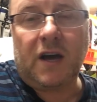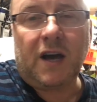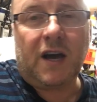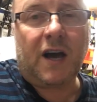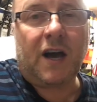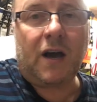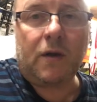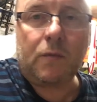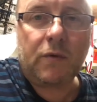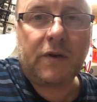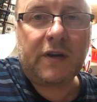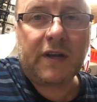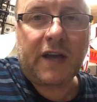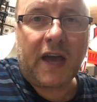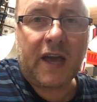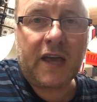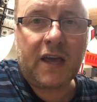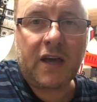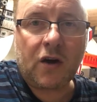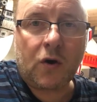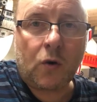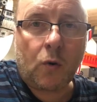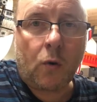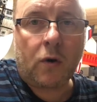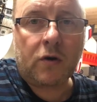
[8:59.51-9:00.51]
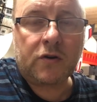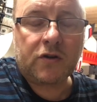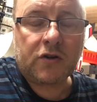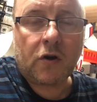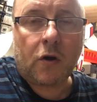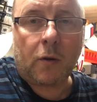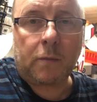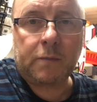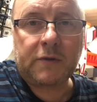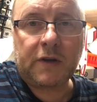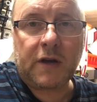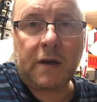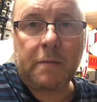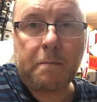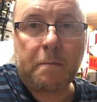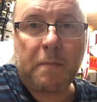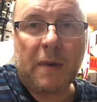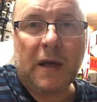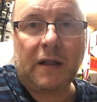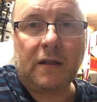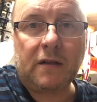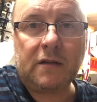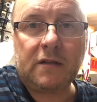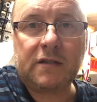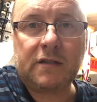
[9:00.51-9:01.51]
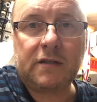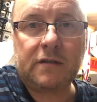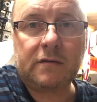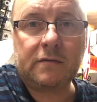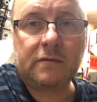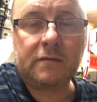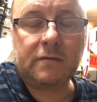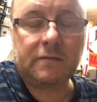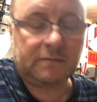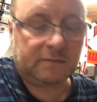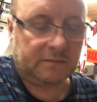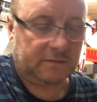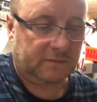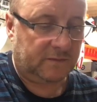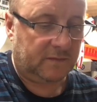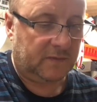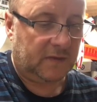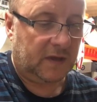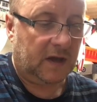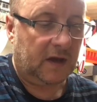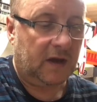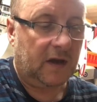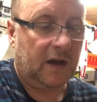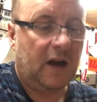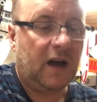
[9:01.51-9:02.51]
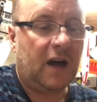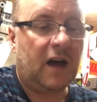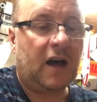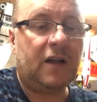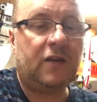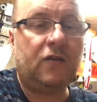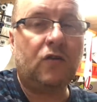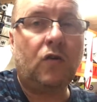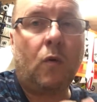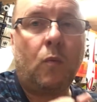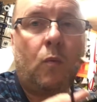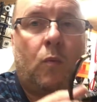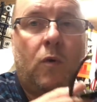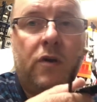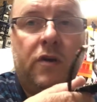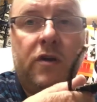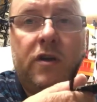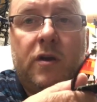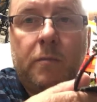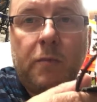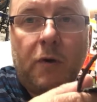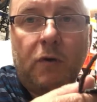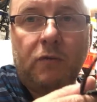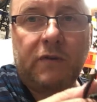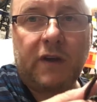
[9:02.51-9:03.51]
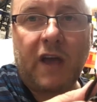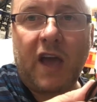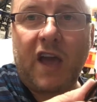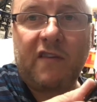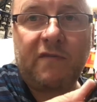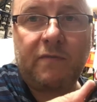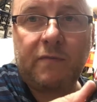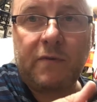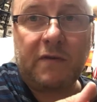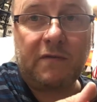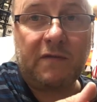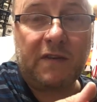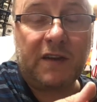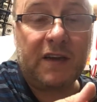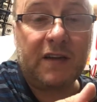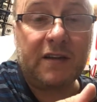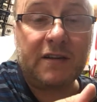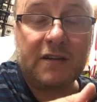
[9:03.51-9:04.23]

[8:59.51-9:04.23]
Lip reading: I would get your quadcopter built and not worry about the FPV